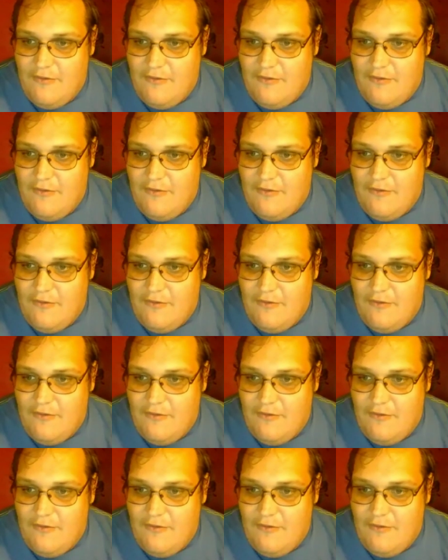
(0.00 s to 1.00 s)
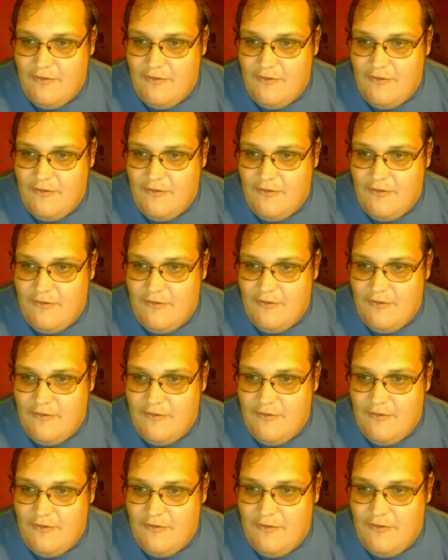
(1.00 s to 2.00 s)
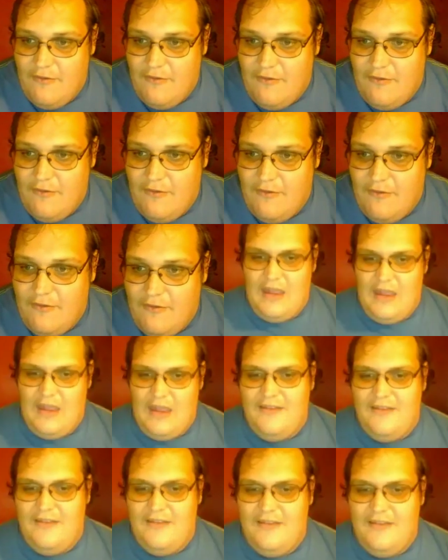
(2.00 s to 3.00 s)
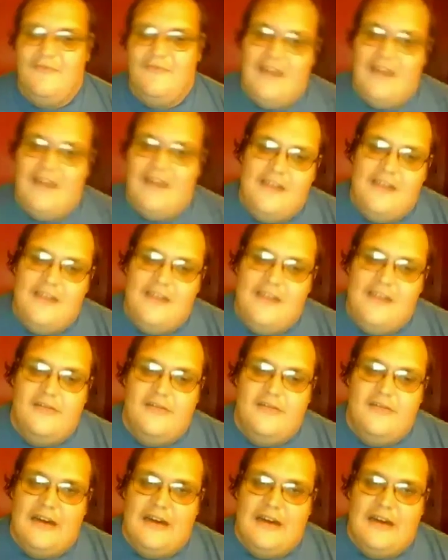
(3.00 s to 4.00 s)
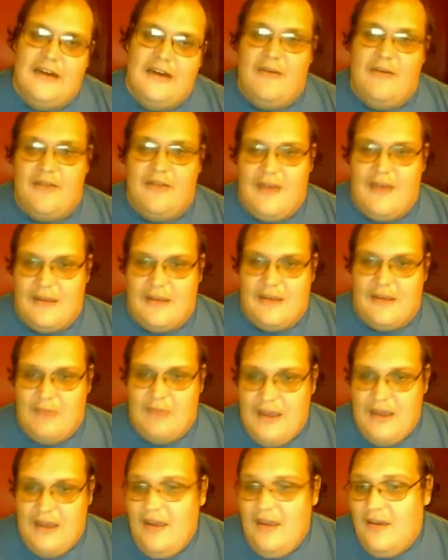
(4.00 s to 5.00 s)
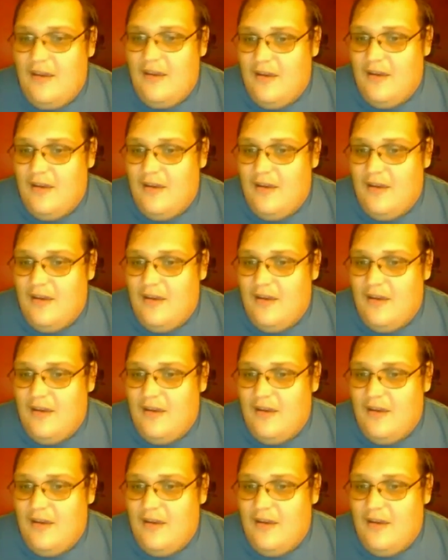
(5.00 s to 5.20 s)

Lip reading: So, yeah, I didn't really know how they would take me,